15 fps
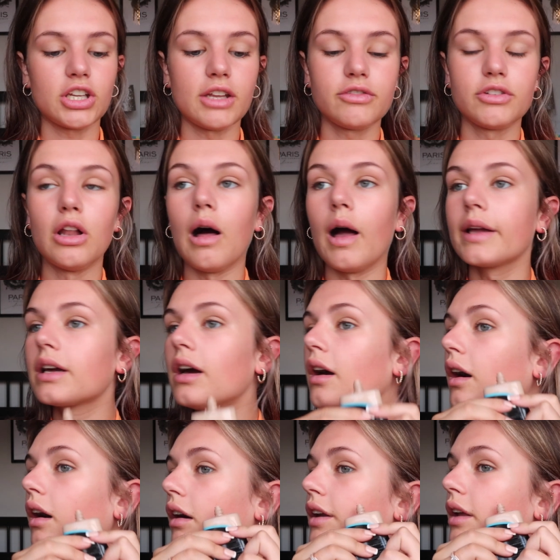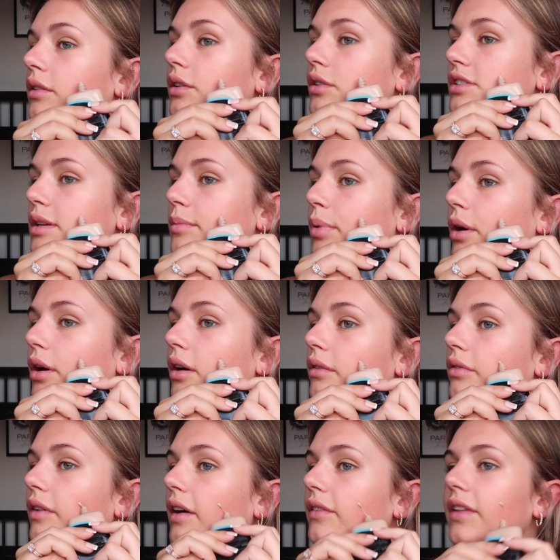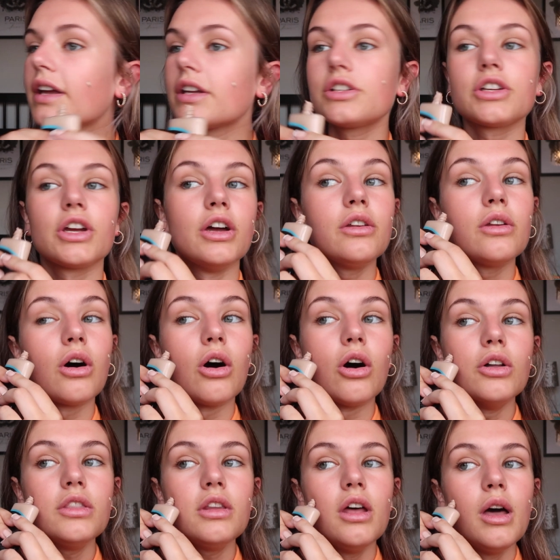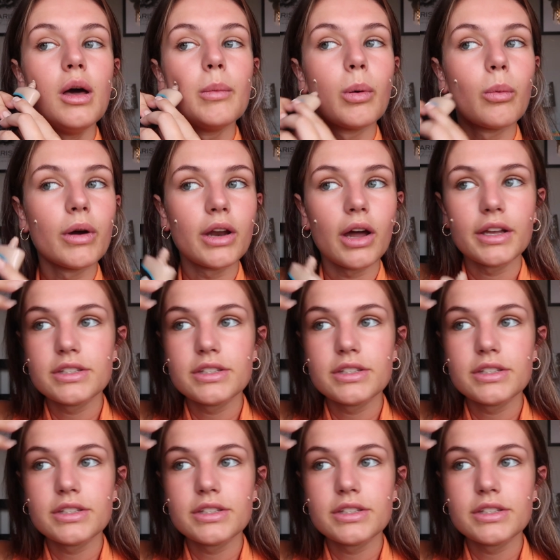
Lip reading: if you like. I don't usually put foundation on, but when I